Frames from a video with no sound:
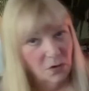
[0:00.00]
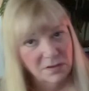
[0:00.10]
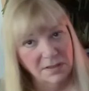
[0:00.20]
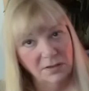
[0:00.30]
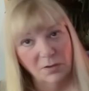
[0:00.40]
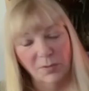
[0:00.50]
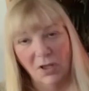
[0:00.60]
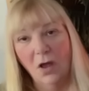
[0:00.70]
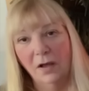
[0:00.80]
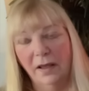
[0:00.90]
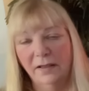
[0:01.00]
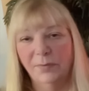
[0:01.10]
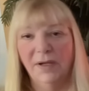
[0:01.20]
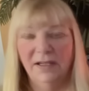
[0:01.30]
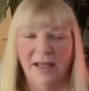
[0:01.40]
or steal your belongings
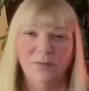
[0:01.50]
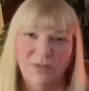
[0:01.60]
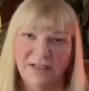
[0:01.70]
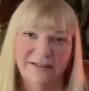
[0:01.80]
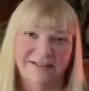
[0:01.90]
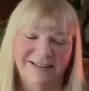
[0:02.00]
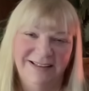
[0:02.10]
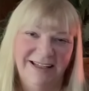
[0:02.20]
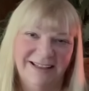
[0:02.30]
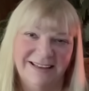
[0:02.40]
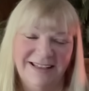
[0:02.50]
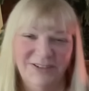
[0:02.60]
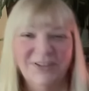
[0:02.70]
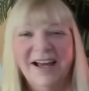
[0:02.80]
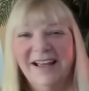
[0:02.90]
but it can be the sneak
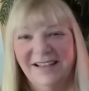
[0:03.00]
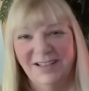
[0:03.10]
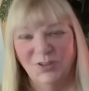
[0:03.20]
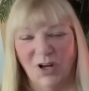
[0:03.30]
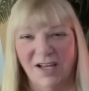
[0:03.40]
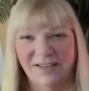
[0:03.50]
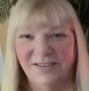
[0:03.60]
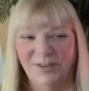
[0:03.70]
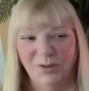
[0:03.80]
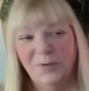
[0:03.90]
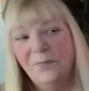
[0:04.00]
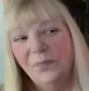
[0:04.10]
thief that tries to